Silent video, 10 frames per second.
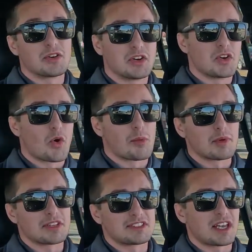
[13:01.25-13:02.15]
under
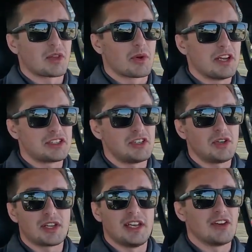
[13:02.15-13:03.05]
normal acceleration,
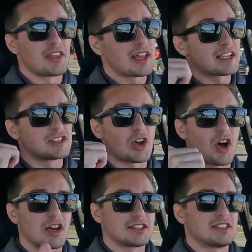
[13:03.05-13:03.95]
you can hear that
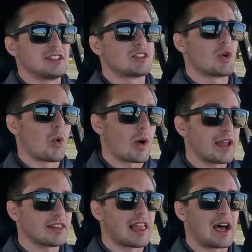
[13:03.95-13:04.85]
exhaust is
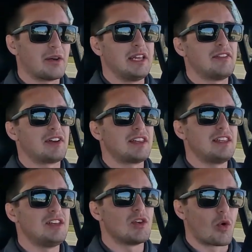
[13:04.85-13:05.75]
quite loud even in
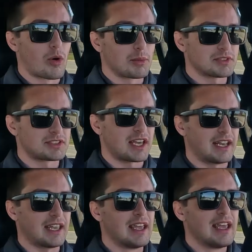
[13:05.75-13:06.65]
the normal
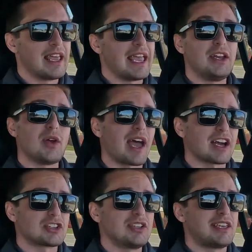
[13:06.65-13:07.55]
setting, and you
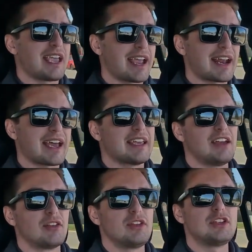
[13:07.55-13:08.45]
actually cannot
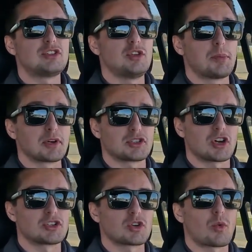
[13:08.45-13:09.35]
hear the
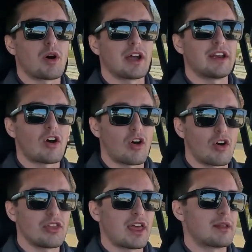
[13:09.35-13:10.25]
supercharger whine
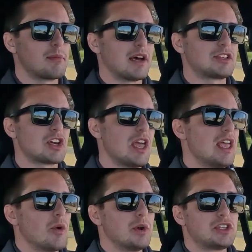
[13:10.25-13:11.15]
all that much,
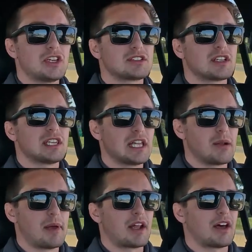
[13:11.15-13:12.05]
which is a
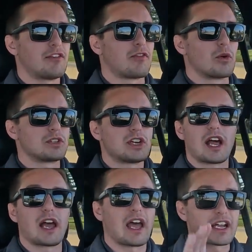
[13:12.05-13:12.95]
little bit unfortunate.
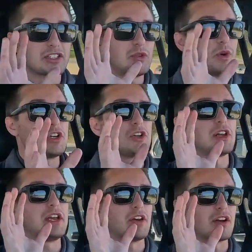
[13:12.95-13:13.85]
I actually wish you
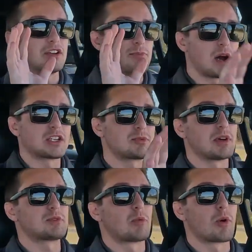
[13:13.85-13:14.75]
could hear it much
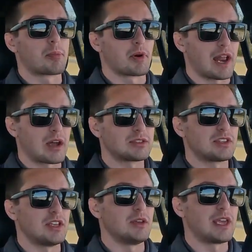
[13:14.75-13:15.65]
more pronounced
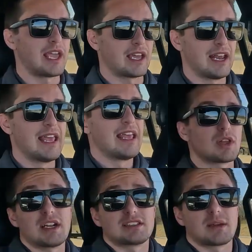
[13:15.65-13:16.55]
than you can. So
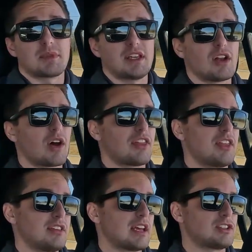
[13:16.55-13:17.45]
that is something, you know, I
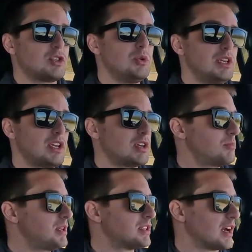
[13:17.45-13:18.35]
think that tuning could
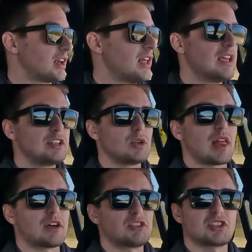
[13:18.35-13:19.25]
be done to
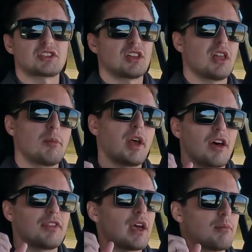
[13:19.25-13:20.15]
allow just a little bit
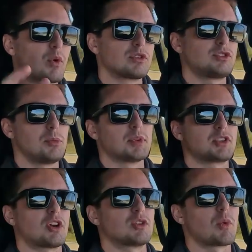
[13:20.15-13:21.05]
of that more
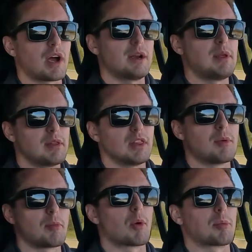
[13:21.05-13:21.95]
supercharger whine to be a
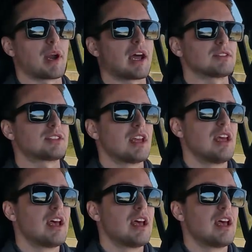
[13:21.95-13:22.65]
little bit more pronounced.